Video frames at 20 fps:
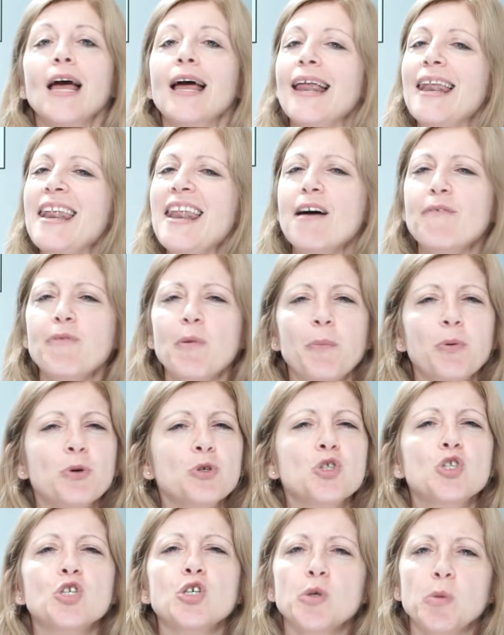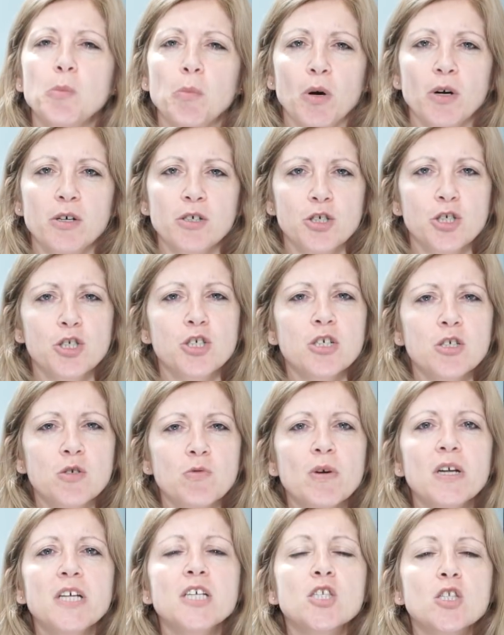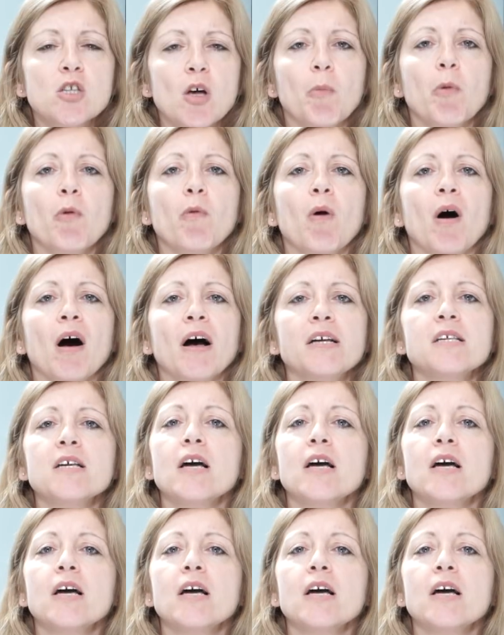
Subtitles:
Never put too much, just really summarize